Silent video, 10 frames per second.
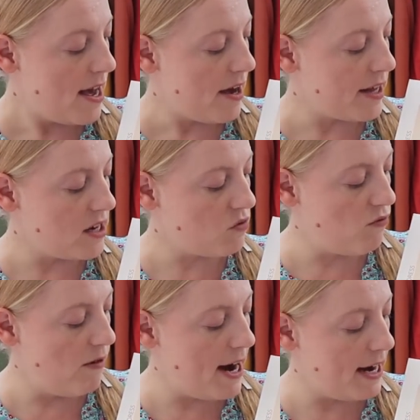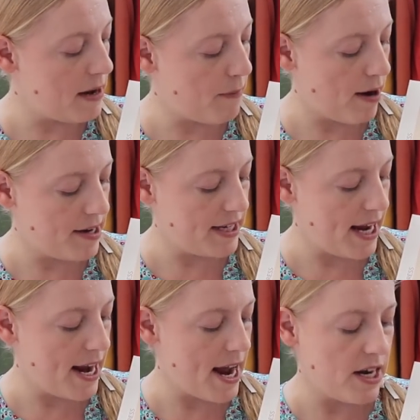I think it's really
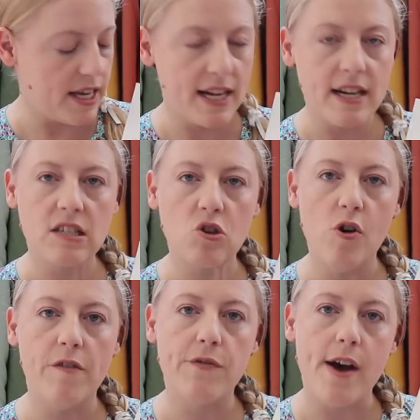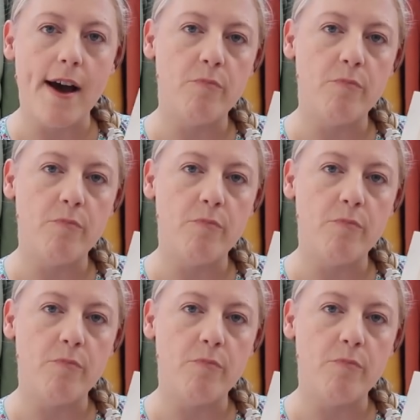pretty, and I think this sort of